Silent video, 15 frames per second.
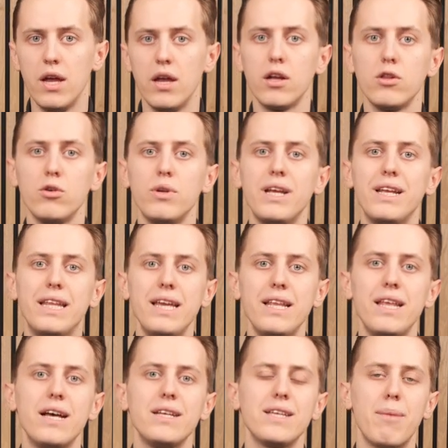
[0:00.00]
including
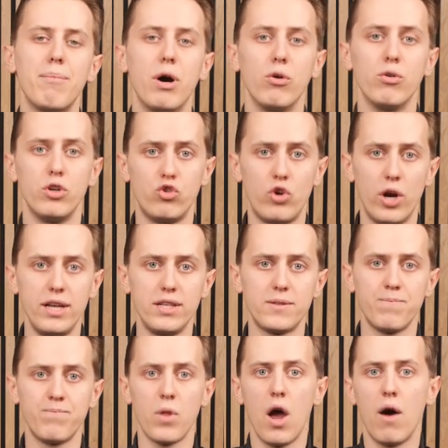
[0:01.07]
details about trades,